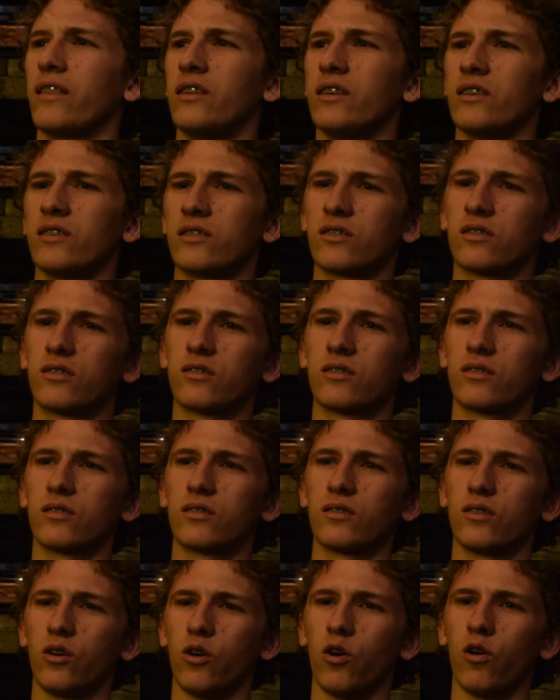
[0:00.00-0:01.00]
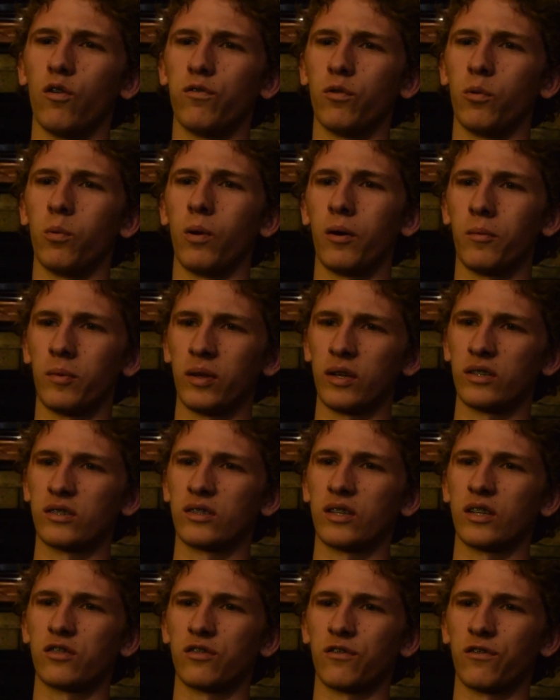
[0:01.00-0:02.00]
this overwhelming
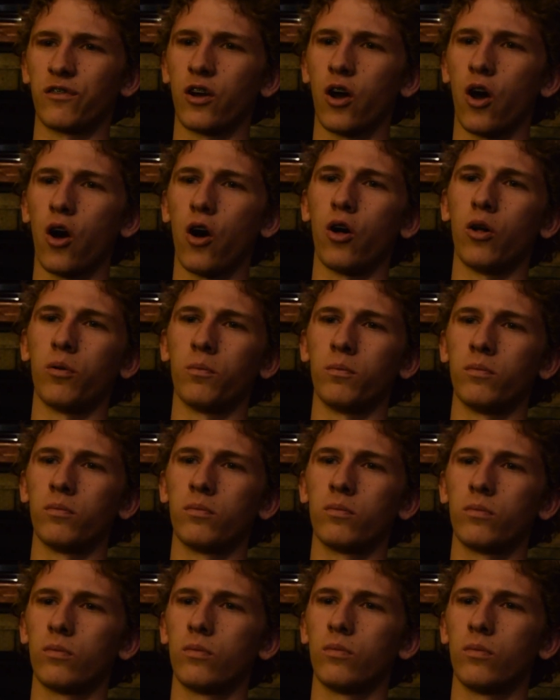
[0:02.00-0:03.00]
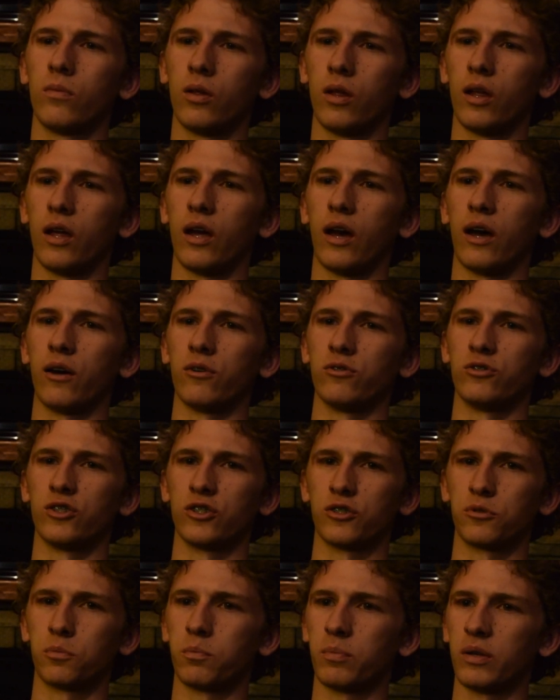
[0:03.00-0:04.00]
sense of calm. I was
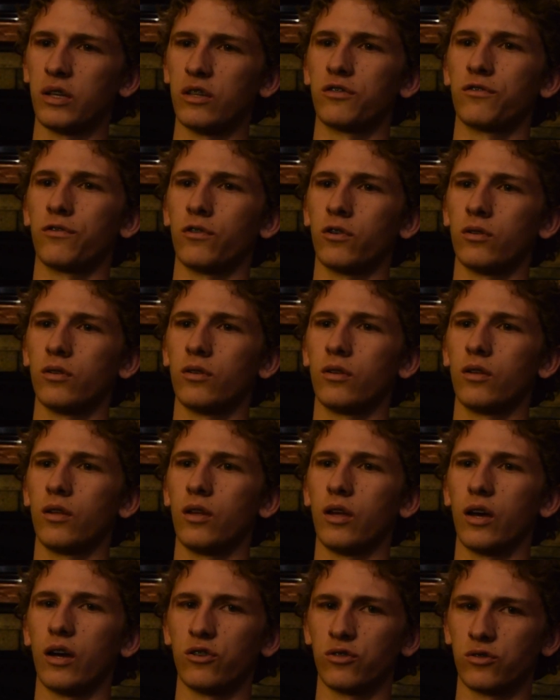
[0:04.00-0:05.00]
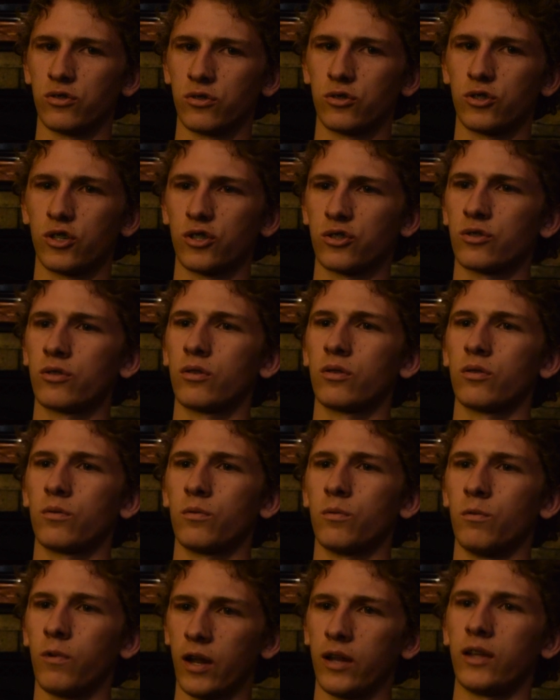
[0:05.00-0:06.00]
just peaceful. I was just
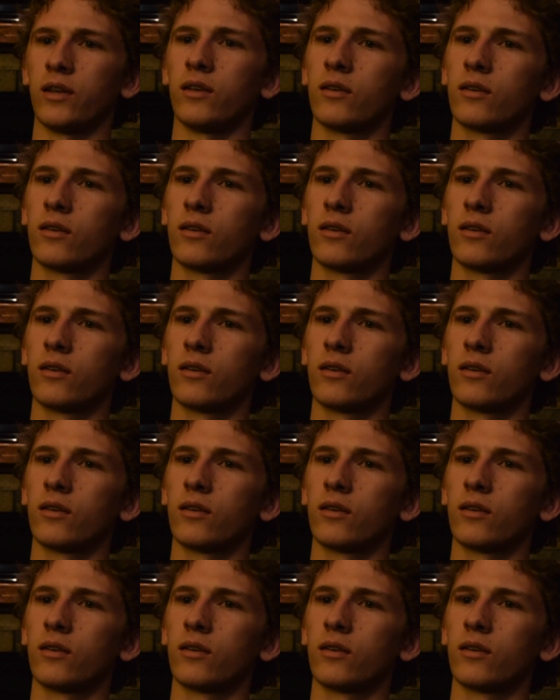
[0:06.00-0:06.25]
ready.